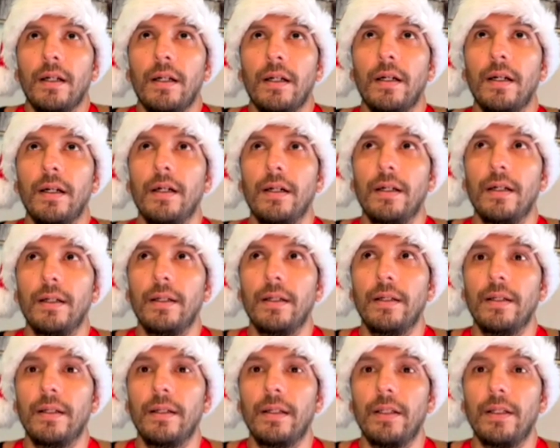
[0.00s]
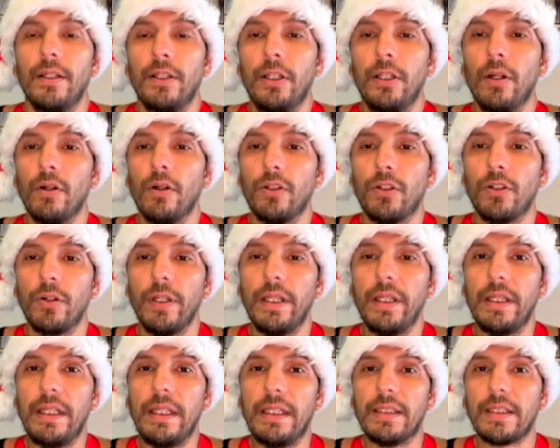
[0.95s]
uh,
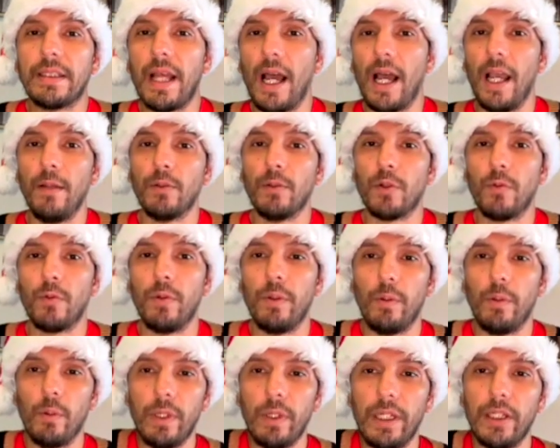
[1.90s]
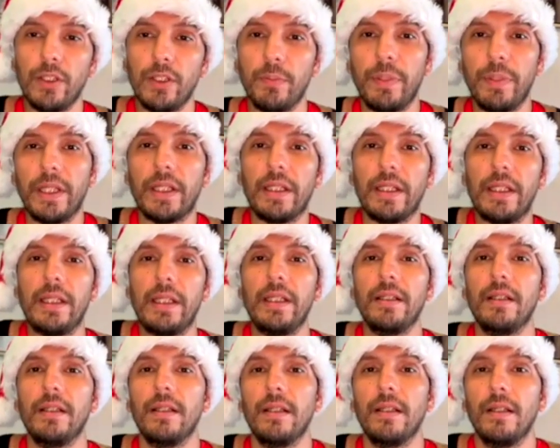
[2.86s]
during these times where we need to be
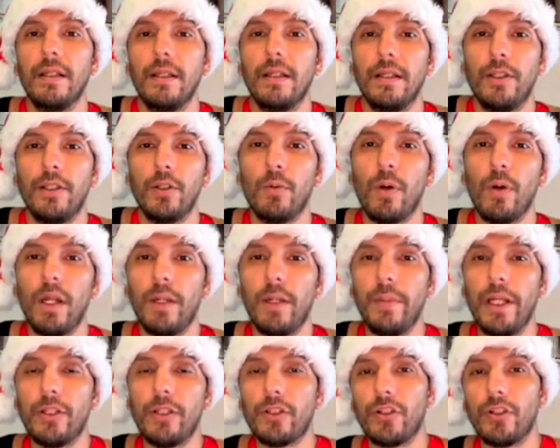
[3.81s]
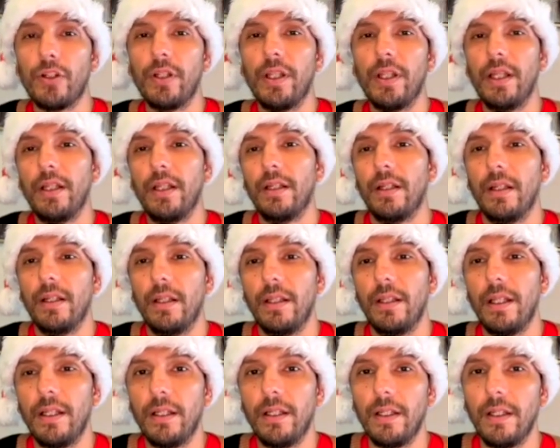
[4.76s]
clean, you want to make sure that
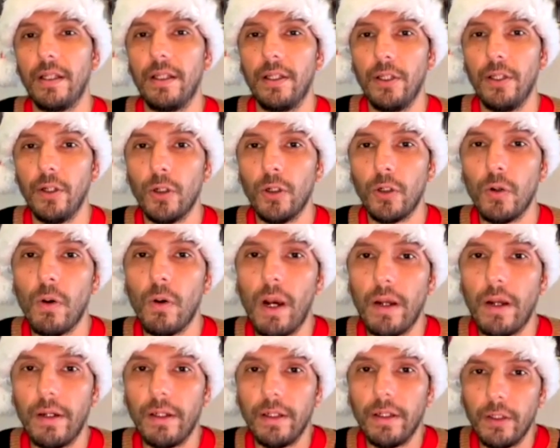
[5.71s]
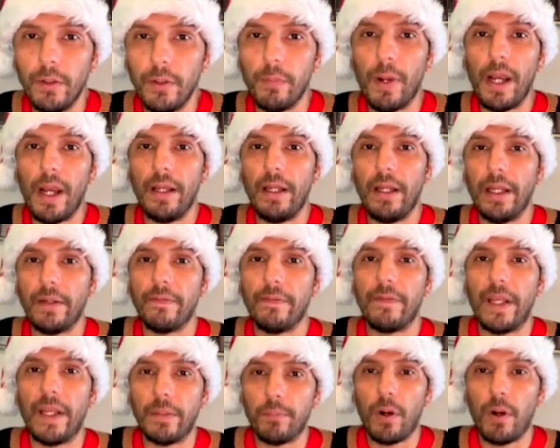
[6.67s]
you don't go out and you buy like
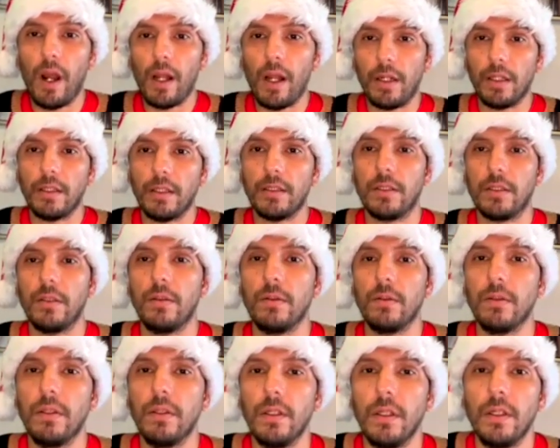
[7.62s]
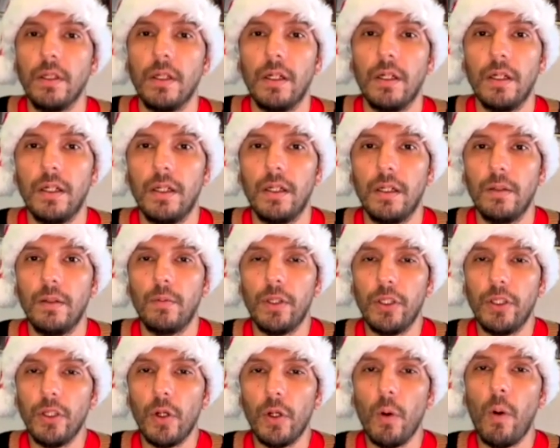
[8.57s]
fake products. So
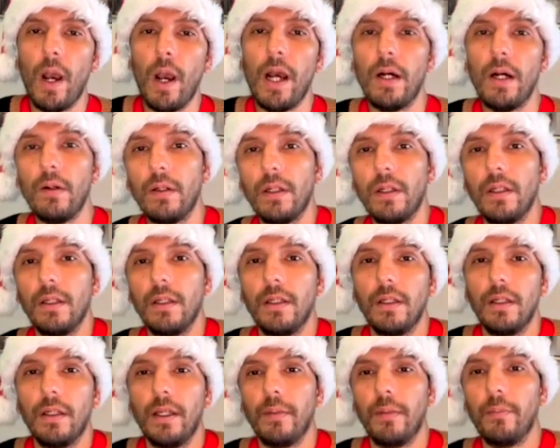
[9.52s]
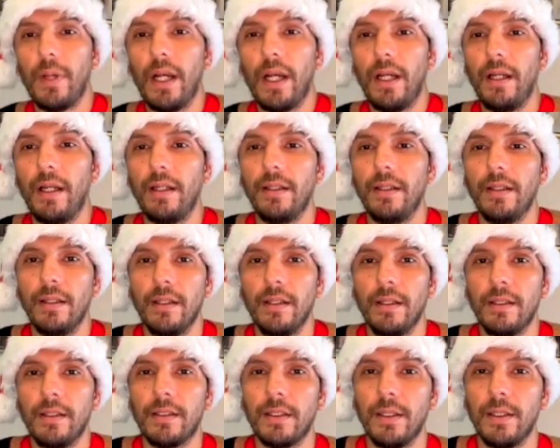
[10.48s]
when you go out and buy
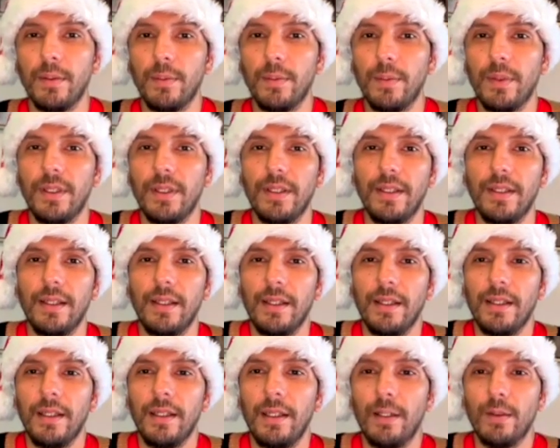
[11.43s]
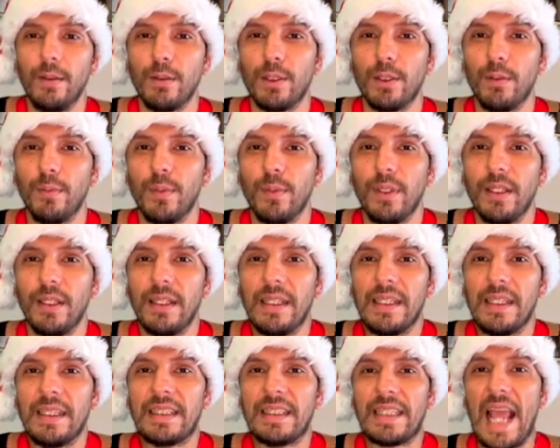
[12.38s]
some, some
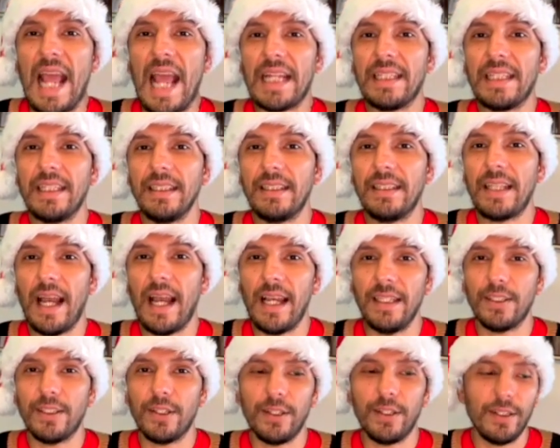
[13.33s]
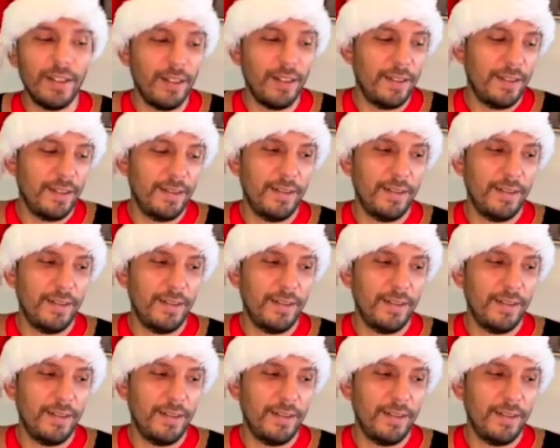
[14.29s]
sanitizer.